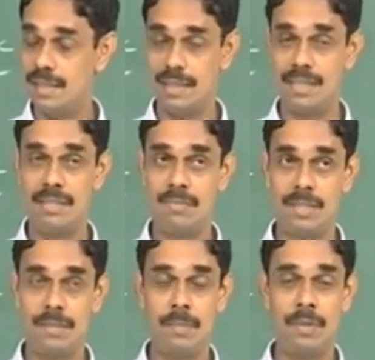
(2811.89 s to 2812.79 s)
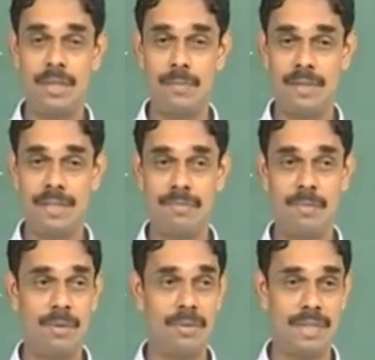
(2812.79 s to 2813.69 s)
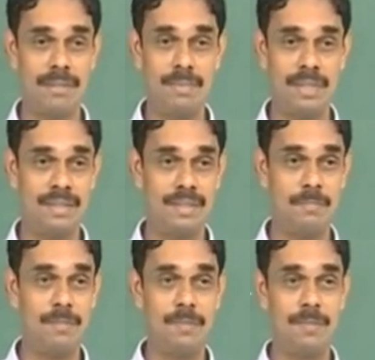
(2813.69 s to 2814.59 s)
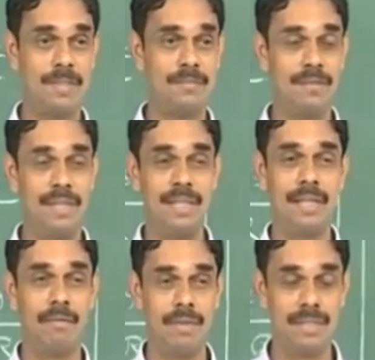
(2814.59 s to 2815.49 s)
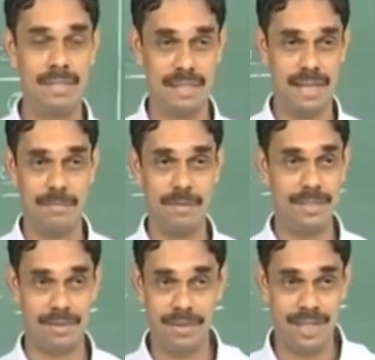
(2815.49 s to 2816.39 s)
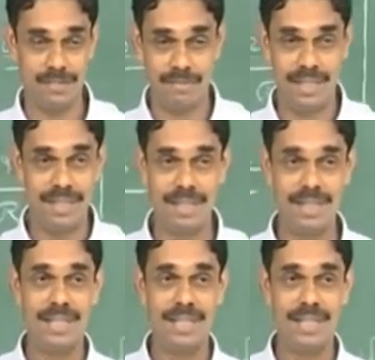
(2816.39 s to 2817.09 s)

and this was purely because we wanted to keep things simple because linear equations can be solved and we did